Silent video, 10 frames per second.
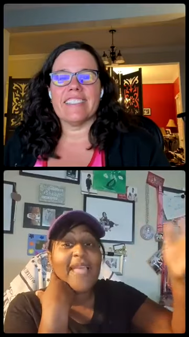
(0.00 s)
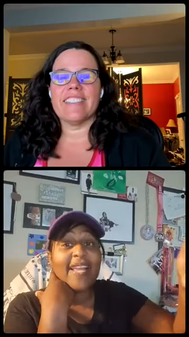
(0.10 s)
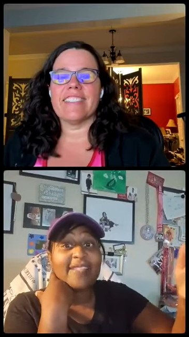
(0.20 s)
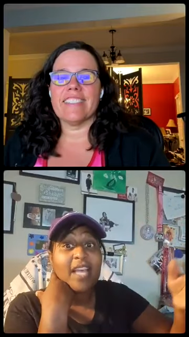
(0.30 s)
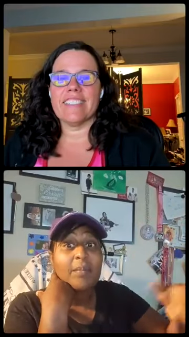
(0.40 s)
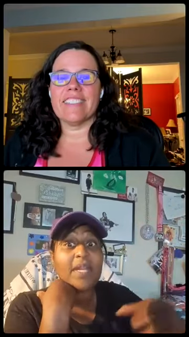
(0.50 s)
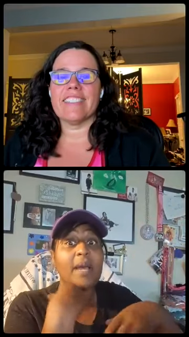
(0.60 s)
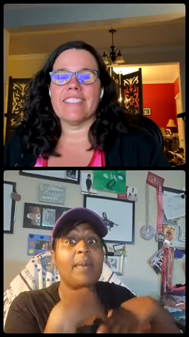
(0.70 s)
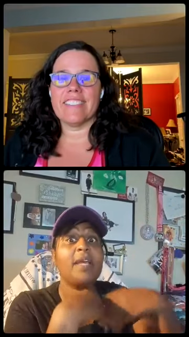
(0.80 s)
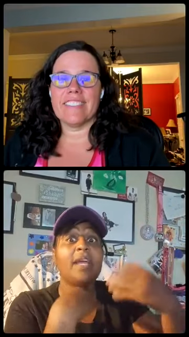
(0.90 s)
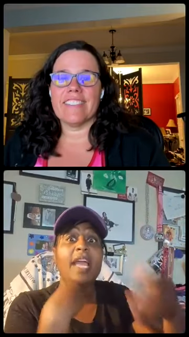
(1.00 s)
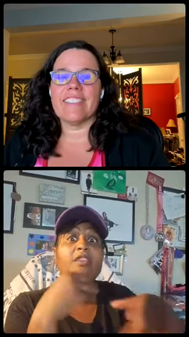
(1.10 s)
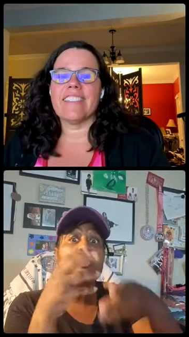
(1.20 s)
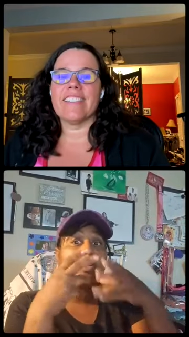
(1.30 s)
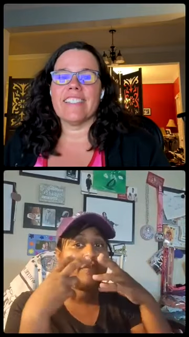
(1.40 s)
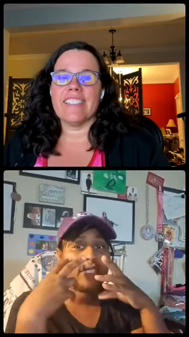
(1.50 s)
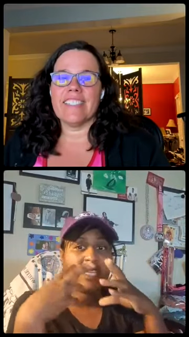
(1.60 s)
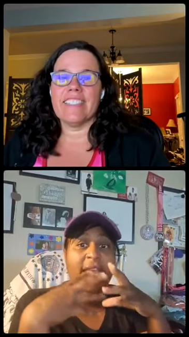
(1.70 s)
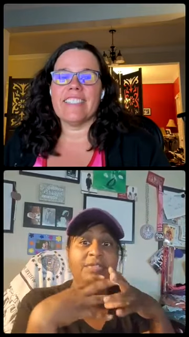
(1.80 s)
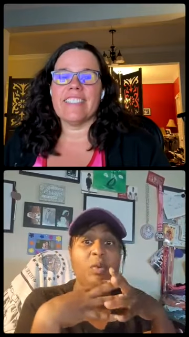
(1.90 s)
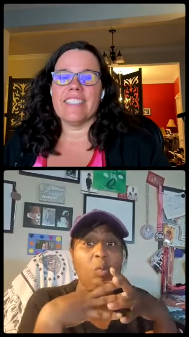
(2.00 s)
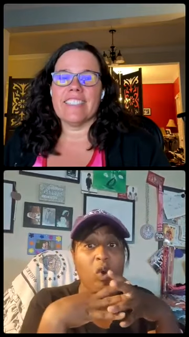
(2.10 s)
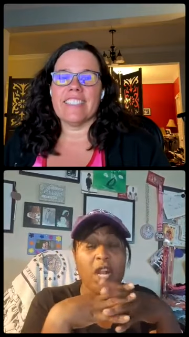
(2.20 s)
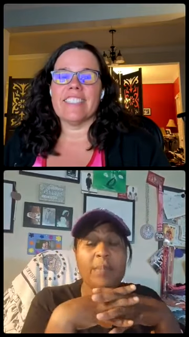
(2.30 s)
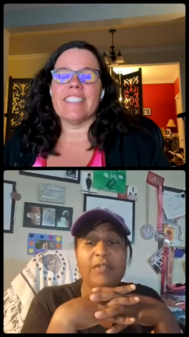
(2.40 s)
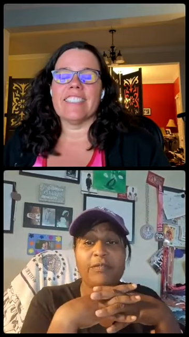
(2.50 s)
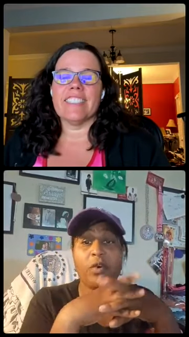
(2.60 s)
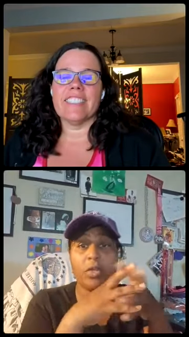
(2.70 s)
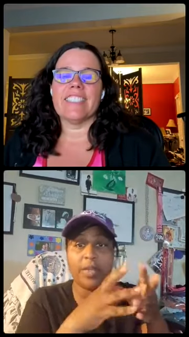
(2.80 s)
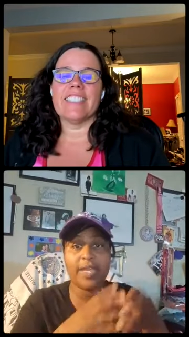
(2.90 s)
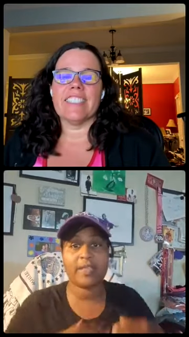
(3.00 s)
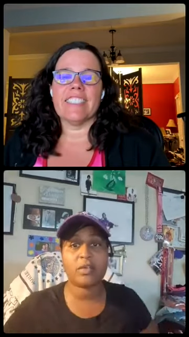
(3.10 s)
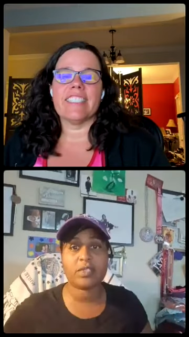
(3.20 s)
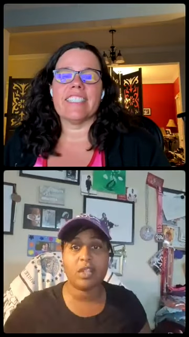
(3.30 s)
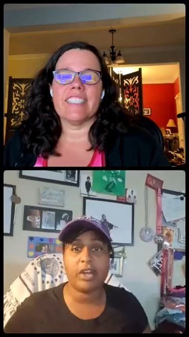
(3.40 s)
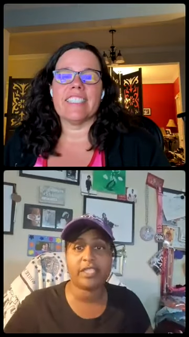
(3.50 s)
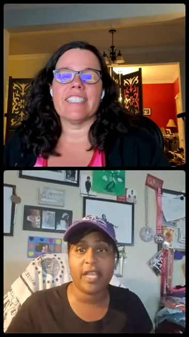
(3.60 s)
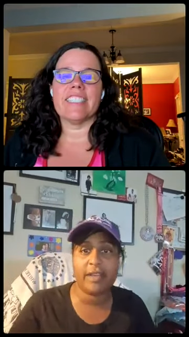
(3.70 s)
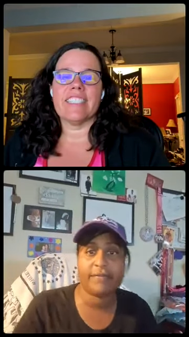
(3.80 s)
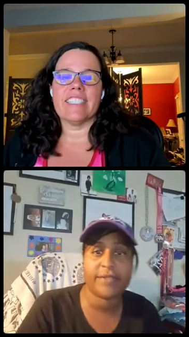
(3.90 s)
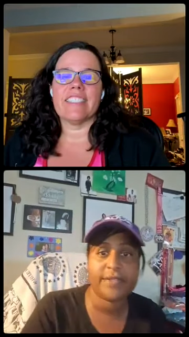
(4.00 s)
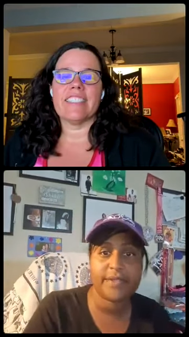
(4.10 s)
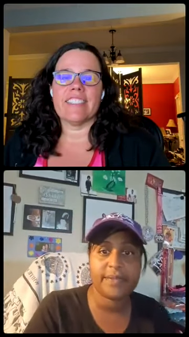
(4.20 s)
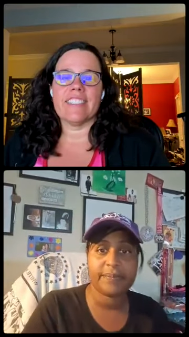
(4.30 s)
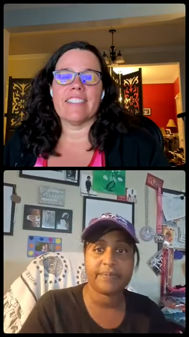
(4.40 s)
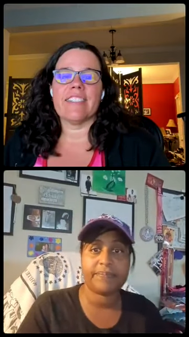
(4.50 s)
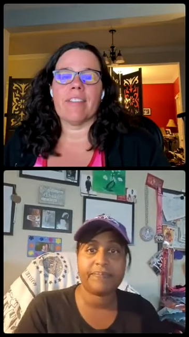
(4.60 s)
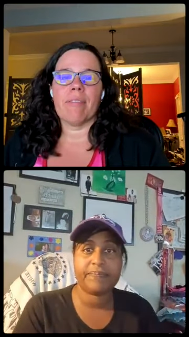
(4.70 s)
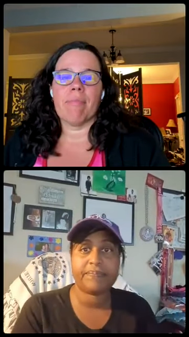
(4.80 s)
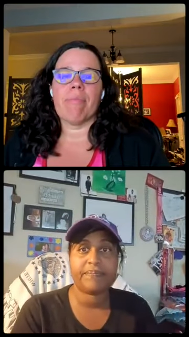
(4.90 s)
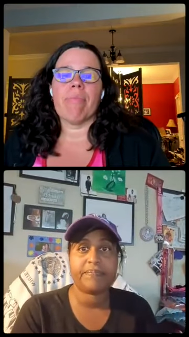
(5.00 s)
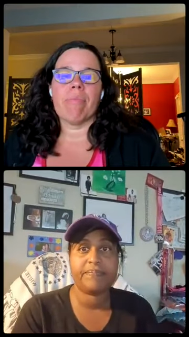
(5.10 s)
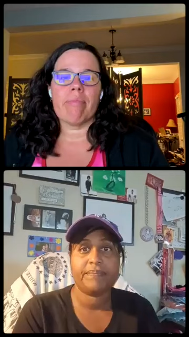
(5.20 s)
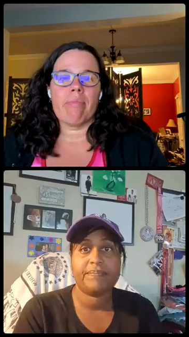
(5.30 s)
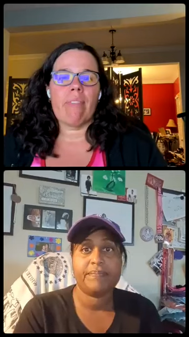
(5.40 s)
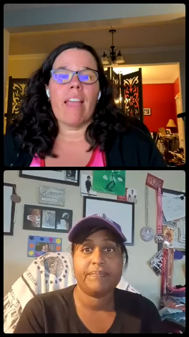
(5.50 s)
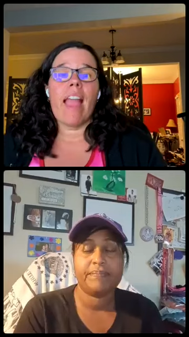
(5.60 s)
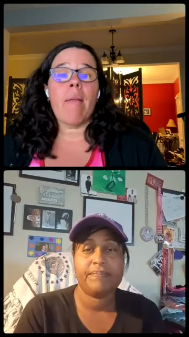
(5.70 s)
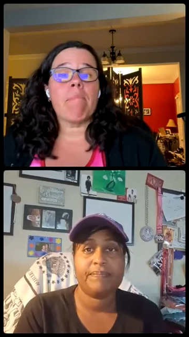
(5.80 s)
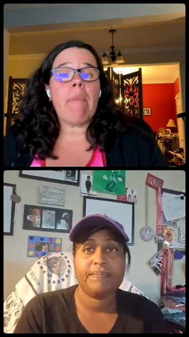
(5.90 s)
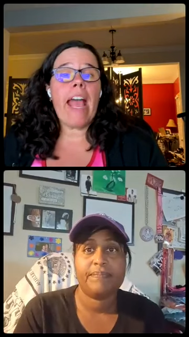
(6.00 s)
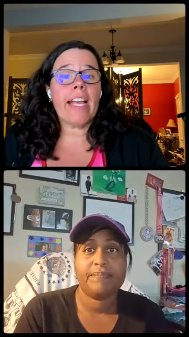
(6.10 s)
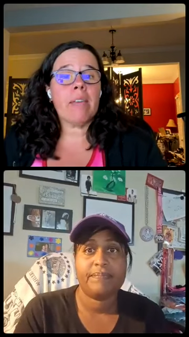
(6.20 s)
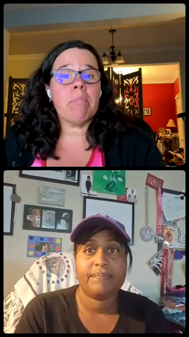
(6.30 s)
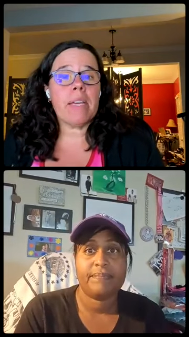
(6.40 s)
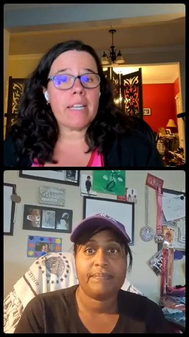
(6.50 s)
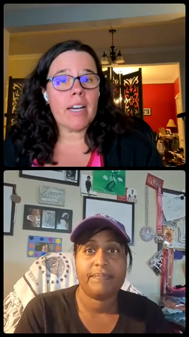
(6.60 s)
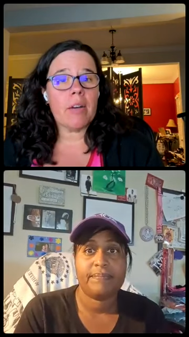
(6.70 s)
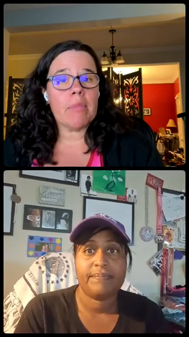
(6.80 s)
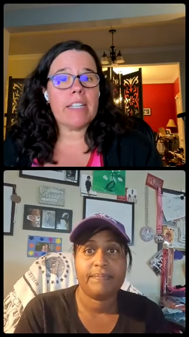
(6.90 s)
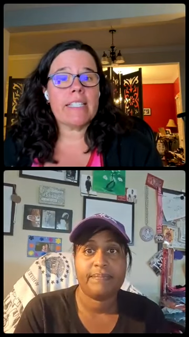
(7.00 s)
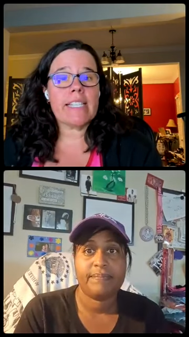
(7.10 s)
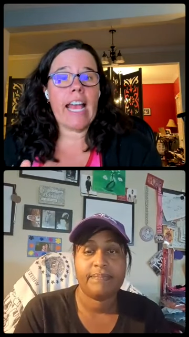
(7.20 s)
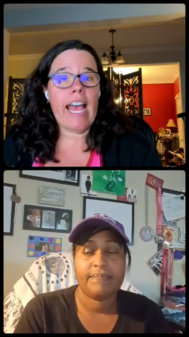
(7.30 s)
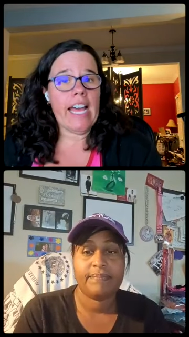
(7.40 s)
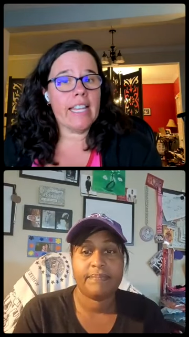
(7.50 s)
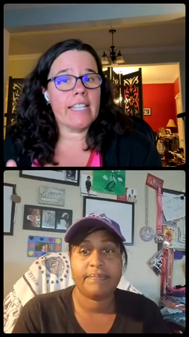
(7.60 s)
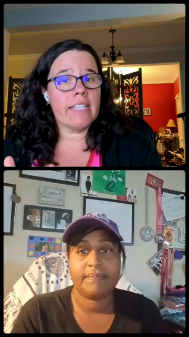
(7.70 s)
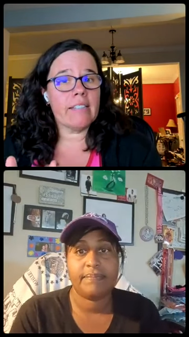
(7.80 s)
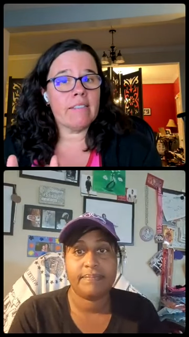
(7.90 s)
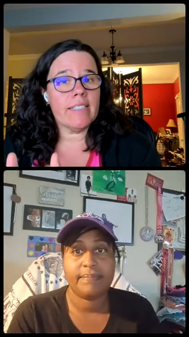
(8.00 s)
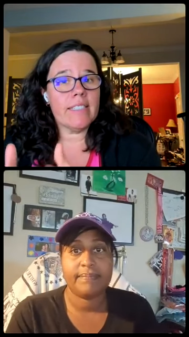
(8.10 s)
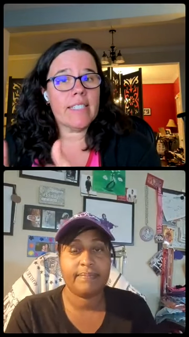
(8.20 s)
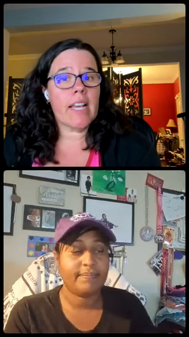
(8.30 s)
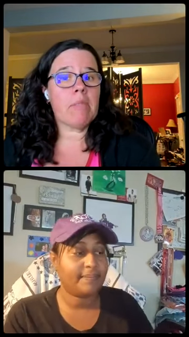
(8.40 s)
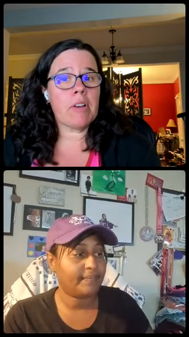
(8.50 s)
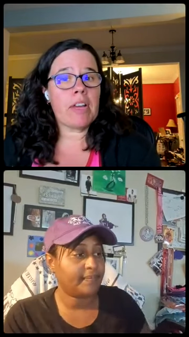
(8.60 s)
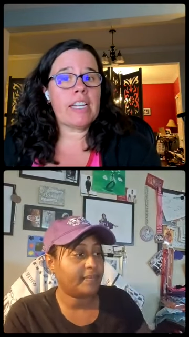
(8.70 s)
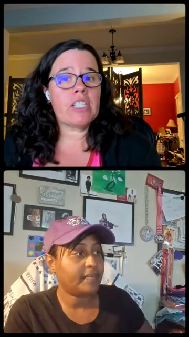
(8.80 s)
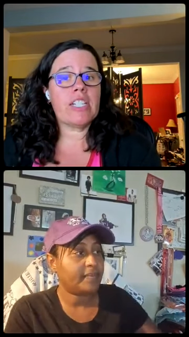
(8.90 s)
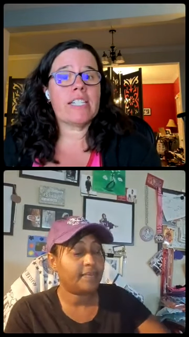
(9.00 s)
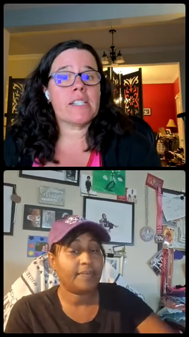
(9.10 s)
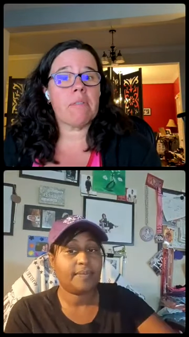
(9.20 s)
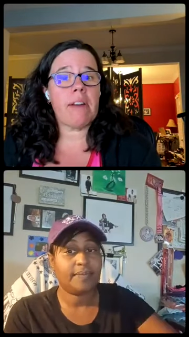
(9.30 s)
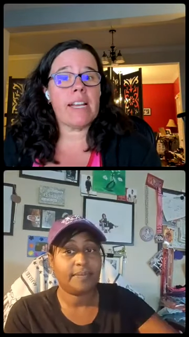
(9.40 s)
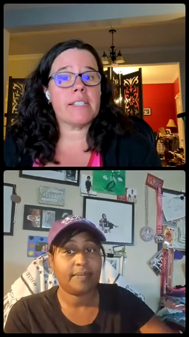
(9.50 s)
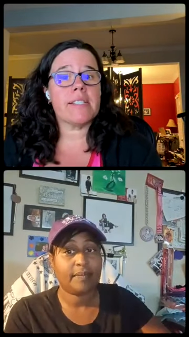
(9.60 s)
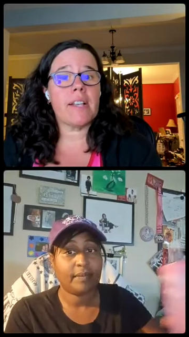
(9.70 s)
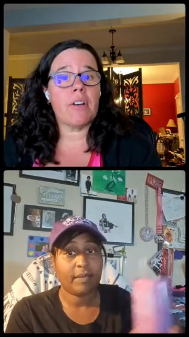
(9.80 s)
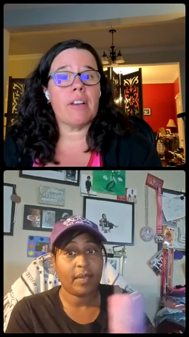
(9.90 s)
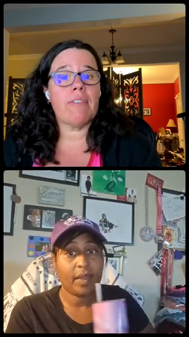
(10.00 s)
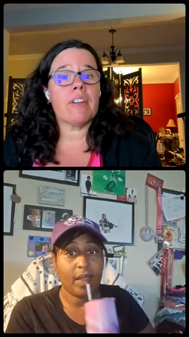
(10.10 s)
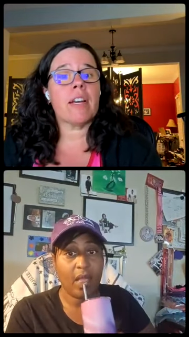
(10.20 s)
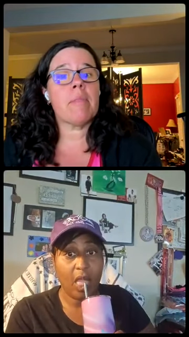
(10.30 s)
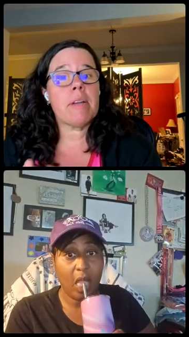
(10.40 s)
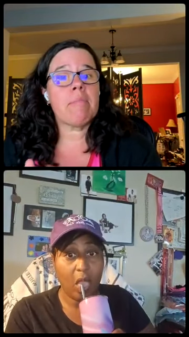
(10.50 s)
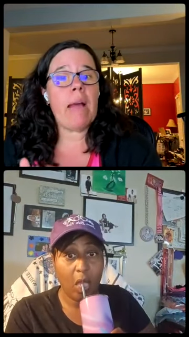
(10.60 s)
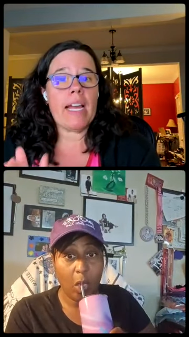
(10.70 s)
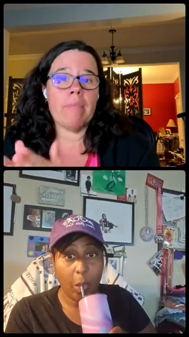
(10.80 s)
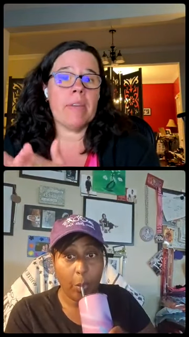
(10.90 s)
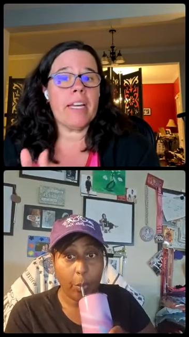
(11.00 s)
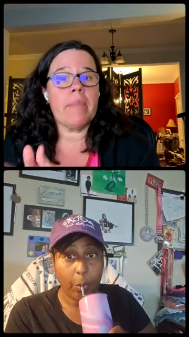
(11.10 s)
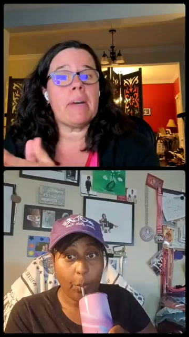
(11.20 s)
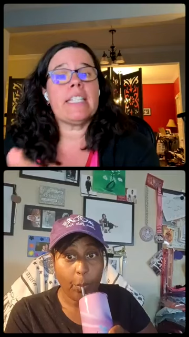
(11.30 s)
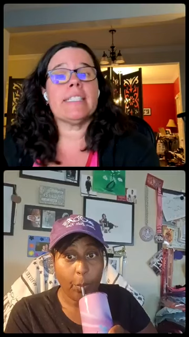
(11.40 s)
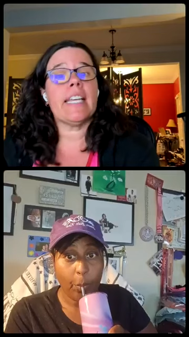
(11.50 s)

Speaker 1: that is coming up and you could get the water before you hit those large efforts and
Speaker 2: packet pickup is at the same location as the race so if you're coming to packet pickup on